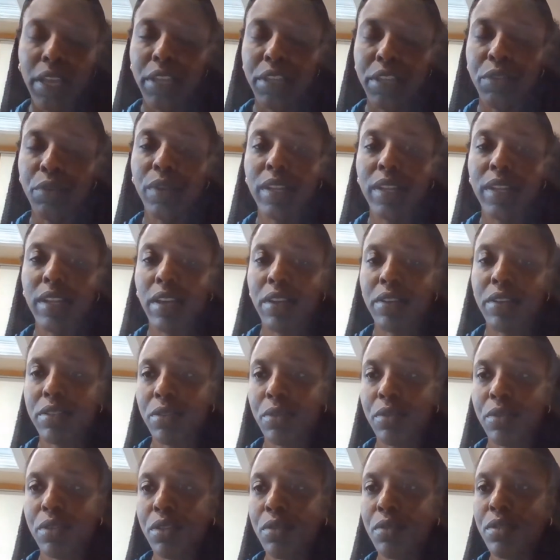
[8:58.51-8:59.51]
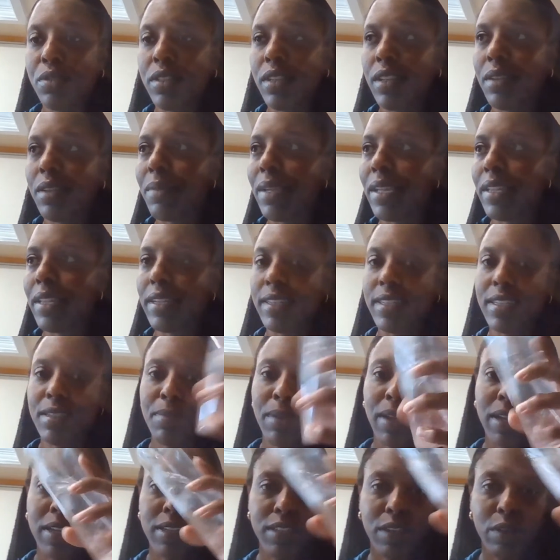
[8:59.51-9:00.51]
You can also use them in the
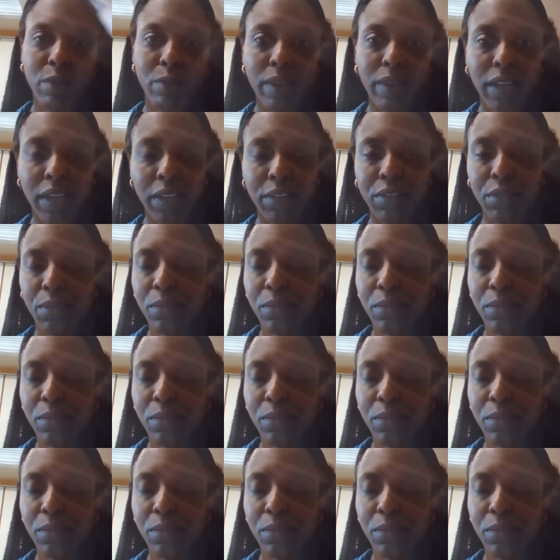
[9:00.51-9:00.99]
space around